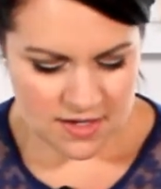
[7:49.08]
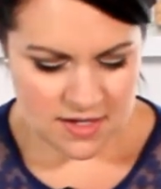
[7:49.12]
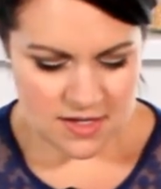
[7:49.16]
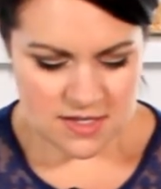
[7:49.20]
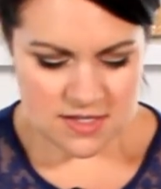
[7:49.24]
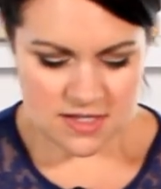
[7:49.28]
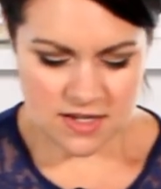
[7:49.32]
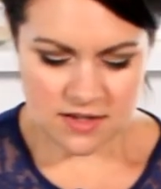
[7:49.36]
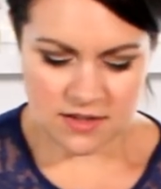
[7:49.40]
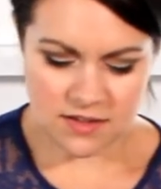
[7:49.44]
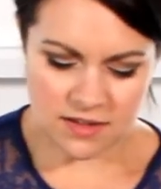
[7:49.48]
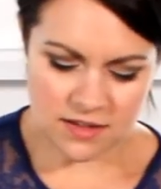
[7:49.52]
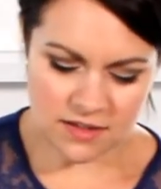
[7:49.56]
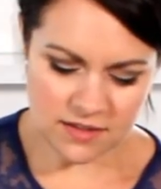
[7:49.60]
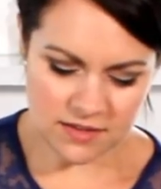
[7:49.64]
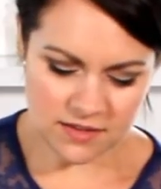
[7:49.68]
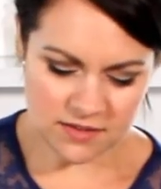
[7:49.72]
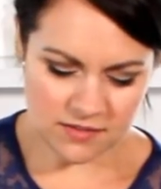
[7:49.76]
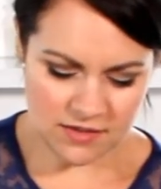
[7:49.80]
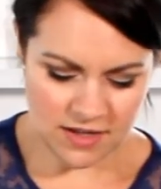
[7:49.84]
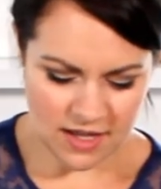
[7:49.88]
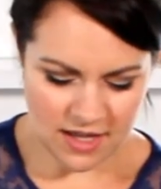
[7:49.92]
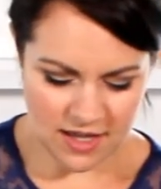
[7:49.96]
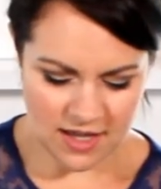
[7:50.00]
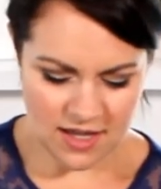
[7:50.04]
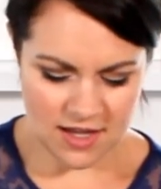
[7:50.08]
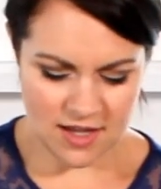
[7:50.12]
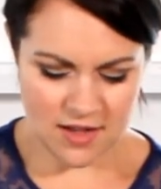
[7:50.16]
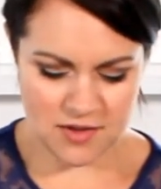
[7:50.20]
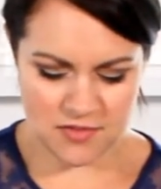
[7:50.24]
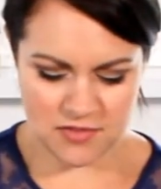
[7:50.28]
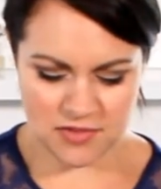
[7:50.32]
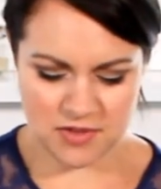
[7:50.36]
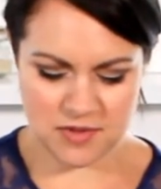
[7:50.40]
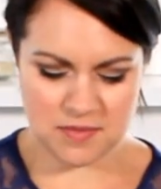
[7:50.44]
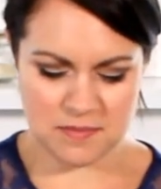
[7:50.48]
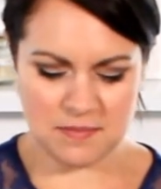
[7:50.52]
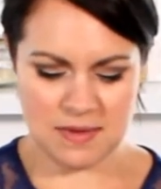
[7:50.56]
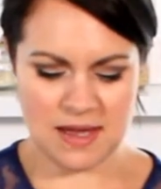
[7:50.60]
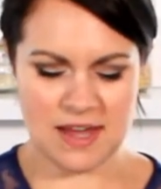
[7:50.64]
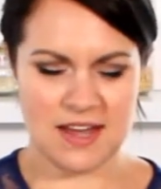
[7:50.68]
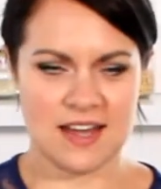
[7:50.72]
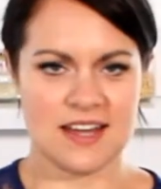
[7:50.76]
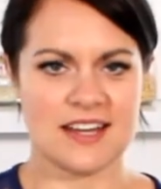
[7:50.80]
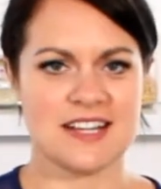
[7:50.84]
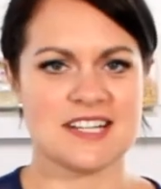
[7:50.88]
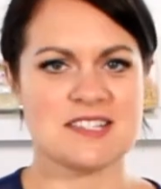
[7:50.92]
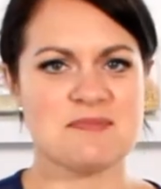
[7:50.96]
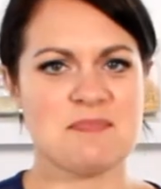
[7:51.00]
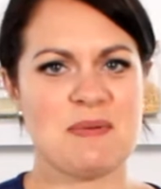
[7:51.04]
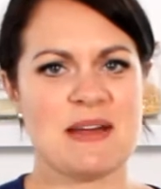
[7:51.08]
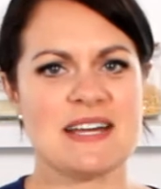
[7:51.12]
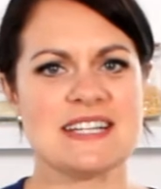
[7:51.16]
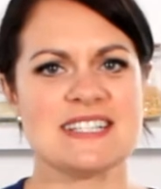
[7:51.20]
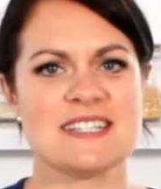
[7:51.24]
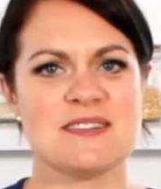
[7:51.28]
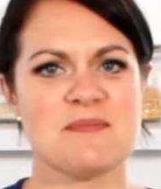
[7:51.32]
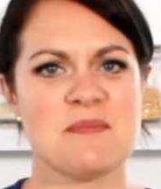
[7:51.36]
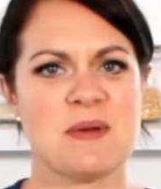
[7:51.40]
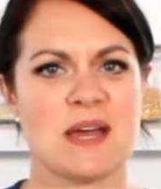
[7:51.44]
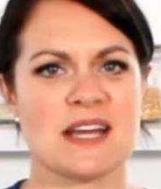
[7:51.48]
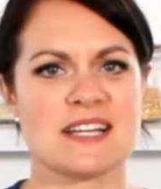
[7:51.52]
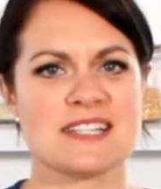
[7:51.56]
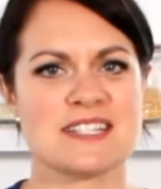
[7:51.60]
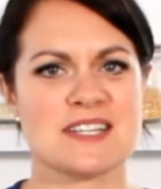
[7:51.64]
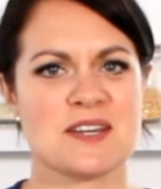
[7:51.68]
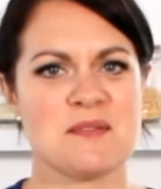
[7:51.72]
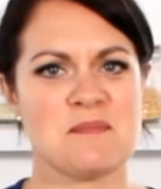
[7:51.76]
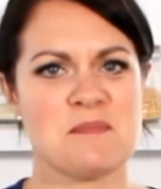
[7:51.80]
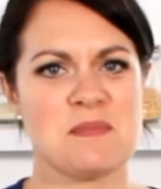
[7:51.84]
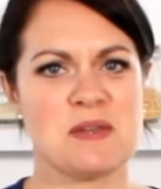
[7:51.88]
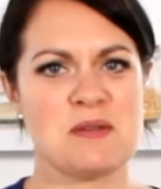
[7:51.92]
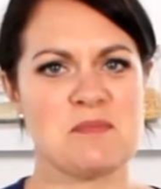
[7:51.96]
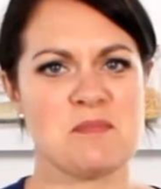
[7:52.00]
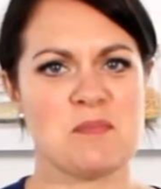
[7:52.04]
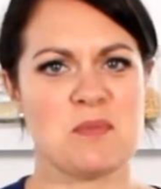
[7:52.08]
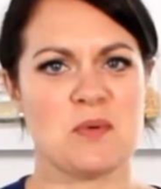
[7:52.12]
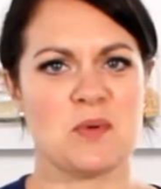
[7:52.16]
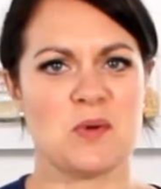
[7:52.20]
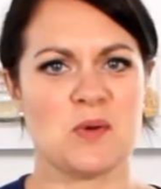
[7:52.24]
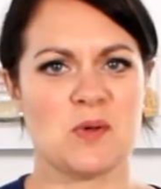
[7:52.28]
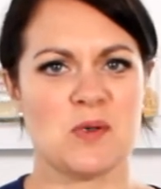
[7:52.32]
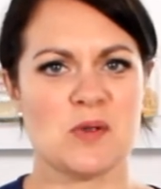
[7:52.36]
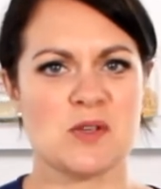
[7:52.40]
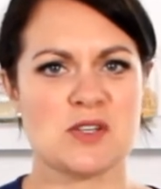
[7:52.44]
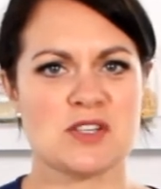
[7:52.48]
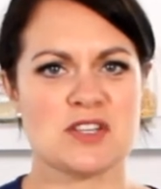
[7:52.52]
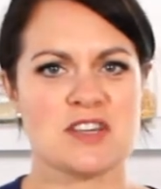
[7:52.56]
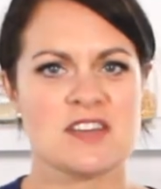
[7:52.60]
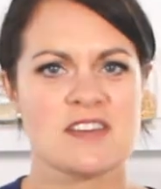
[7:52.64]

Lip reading: So here you have my spicy Mexican meatballs,